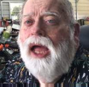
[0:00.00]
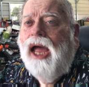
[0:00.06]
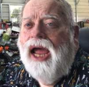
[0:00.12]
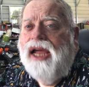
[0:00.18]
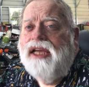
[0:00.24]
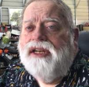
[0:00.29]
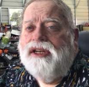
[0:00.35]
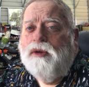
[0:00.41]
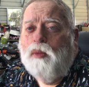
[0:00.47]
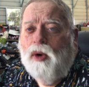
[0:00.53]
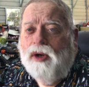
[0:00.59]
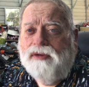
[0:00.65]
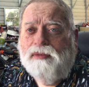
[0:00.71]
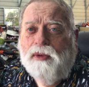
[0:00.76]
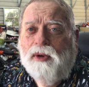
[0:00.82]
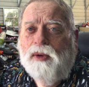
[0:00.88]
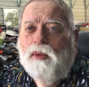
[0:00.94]
And it
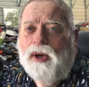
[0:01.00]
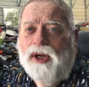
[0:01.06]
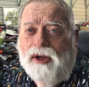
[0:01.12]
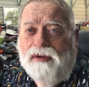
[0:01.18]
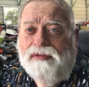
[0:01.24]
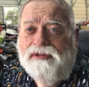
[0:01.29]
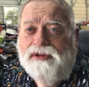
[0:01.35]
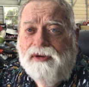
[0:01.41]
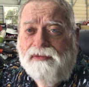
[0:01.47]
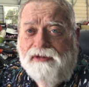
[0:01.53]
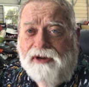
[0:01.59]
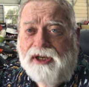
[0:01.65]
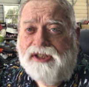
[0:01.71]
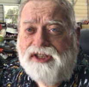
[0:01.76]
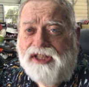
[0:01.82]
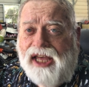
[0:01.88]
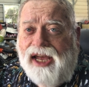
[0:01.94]
worked real well to
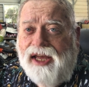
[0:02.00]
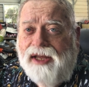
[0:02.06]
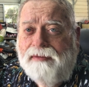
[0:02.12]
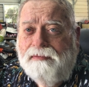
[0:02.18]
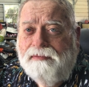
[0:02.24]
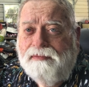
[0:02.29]
fix that.